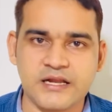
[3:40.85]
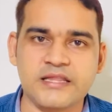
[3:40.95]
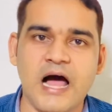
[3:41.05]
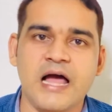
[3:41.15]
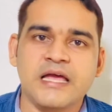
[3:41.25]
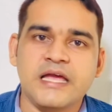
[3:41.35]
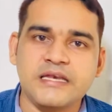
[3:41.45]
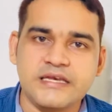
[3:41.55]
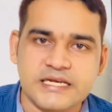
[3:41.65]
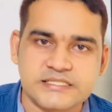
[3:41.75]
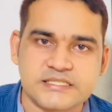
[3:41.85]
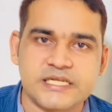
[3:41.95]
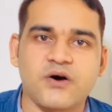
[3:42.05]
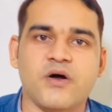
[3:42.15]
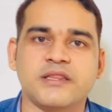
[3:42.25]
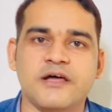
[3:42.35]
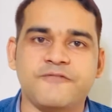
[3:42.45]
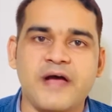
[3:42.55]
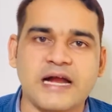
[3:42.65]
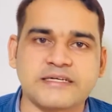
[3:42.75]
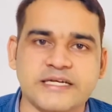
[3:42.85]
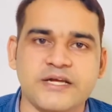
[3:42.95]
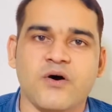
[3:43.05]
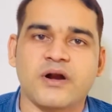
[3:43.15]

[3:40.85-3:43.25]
in the industry or in the factory